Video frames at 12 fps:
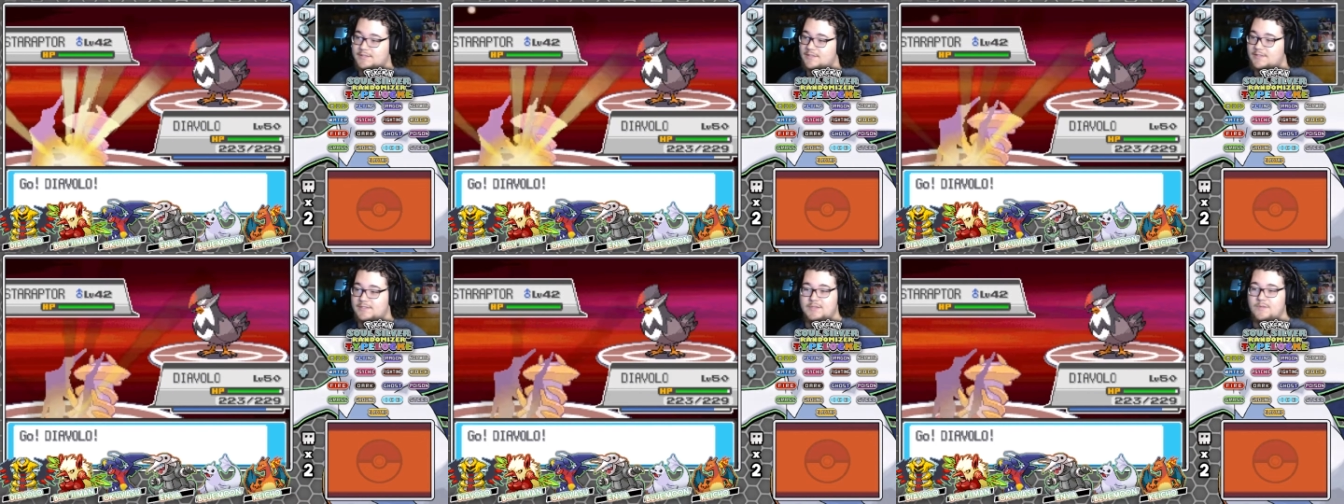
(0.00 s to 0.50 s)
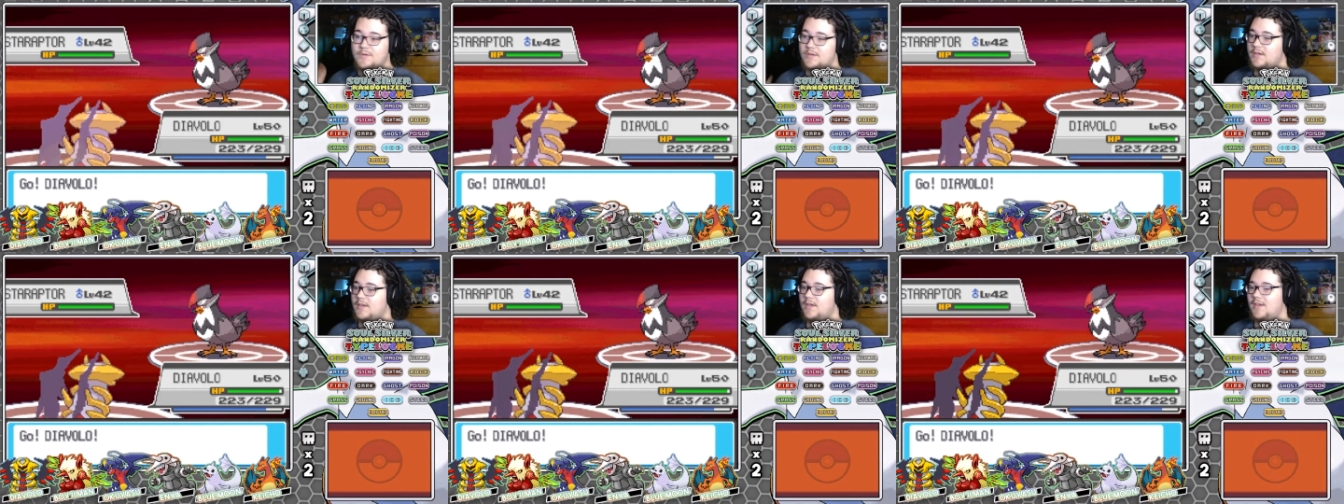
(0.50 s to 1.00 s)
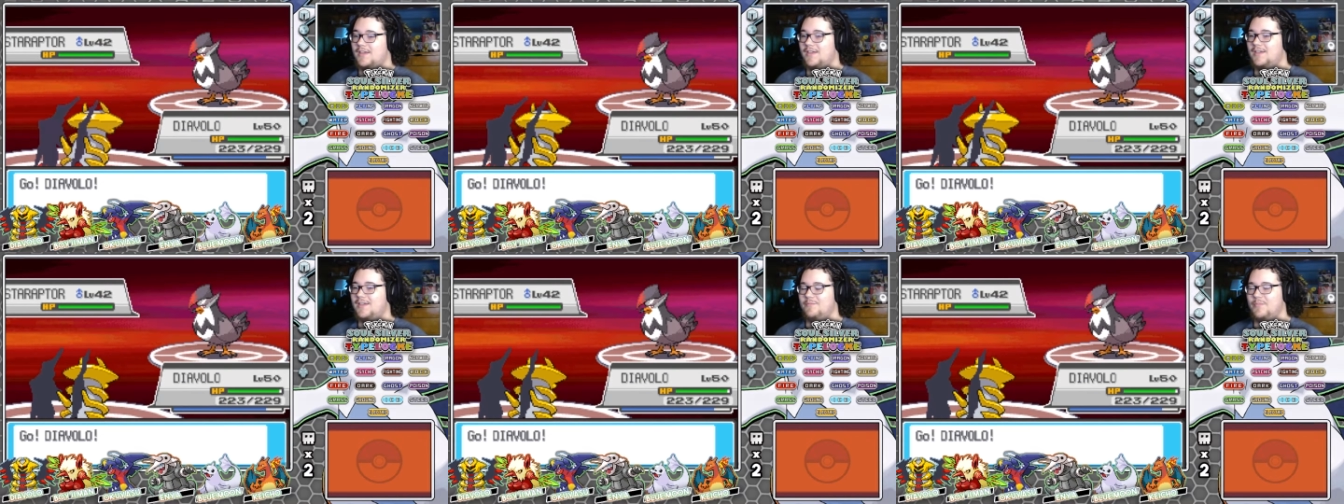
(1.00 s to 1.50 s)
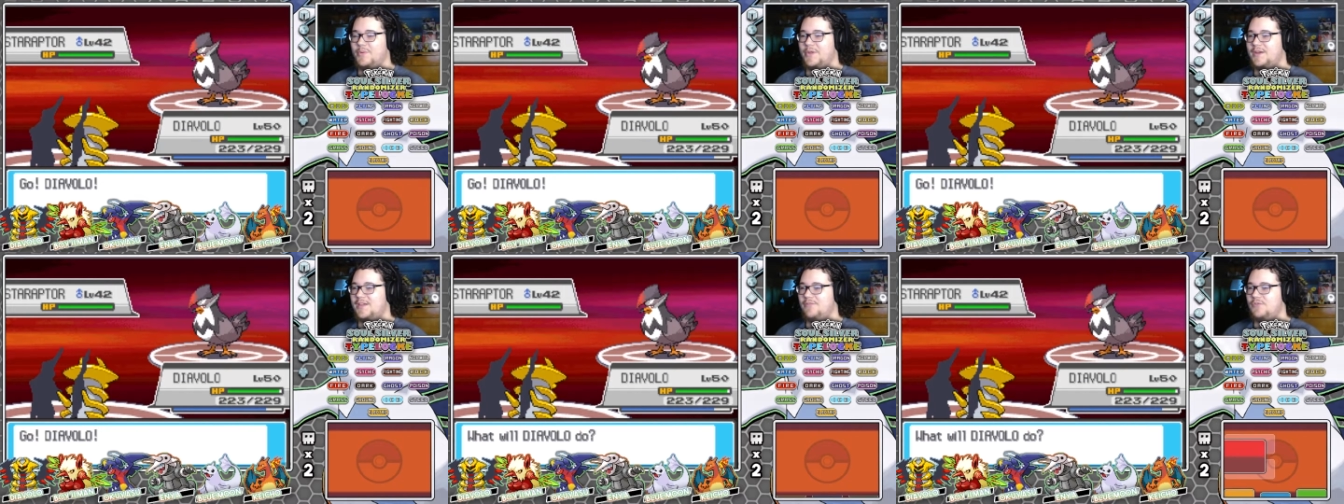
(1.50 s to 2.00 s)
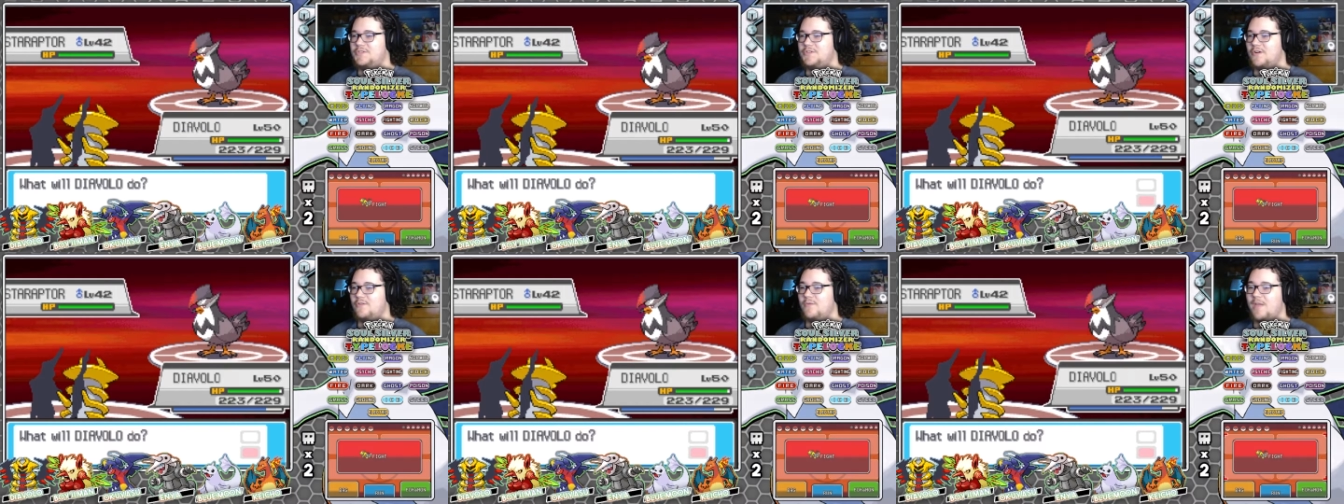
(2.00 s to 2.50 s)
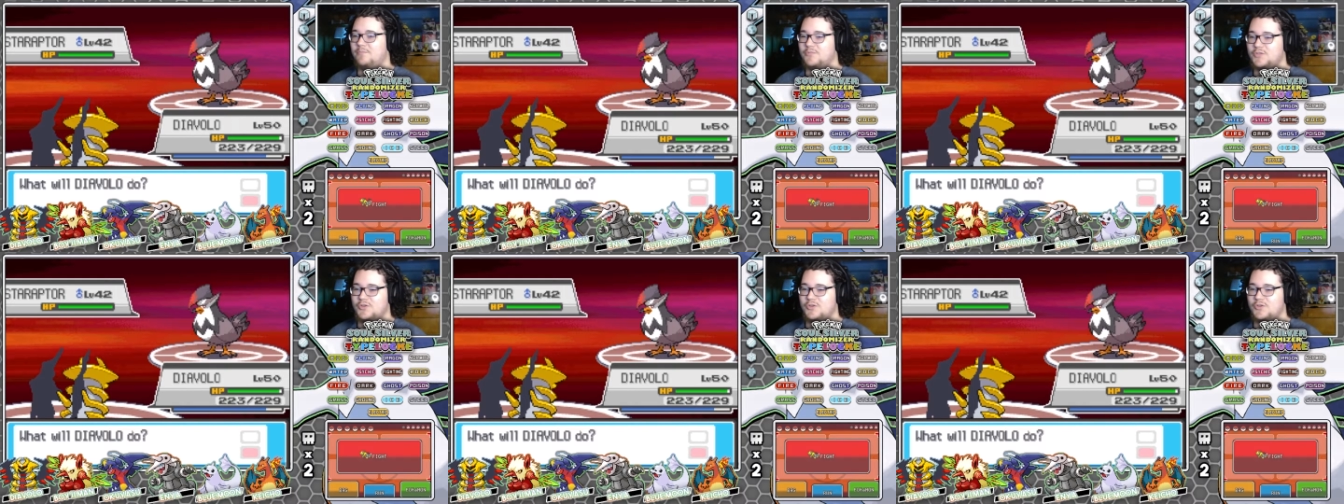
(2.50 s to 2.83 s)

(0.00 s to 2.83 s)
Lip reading: Timmy. But it was Staraptor.